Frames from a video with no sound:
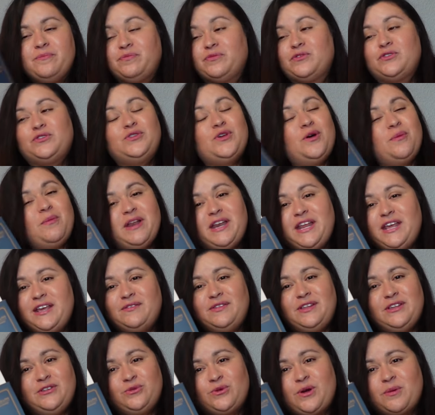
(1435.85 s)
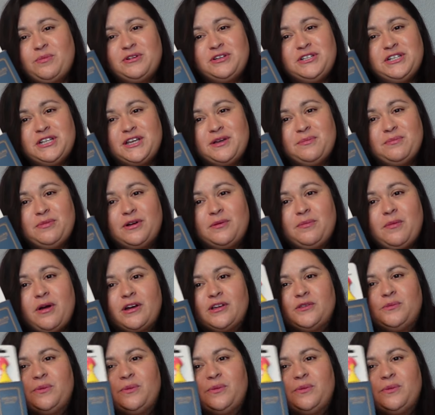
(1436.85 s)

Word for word: so many of these rubber chicken bookmarks,